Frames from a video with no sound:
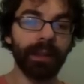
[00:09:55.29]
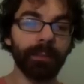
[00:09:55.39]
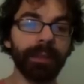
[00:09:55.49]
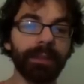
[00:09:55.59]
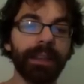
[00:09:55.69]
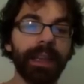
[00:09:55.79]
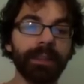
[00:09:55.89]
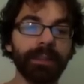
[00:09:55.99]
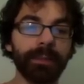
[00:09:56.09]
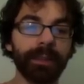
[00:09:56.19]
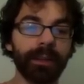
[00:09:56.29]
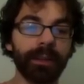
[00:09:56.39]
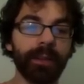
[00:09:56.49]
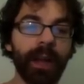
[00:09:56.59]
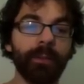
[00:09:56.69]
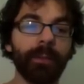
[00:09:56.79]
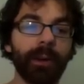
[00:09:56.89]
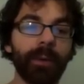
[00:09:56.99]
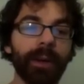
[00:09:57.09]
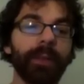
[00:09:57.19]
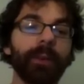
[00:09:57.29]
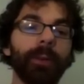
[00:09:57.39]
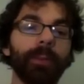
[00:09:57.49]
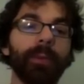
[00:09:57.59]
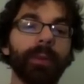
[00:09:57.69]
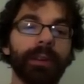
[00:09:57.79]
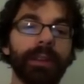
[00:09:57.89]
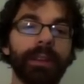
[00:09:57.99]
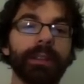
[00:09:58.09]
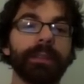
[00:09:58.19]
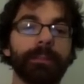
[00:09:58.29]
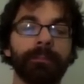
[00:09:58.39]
plus an estimate of how far away the goal board is.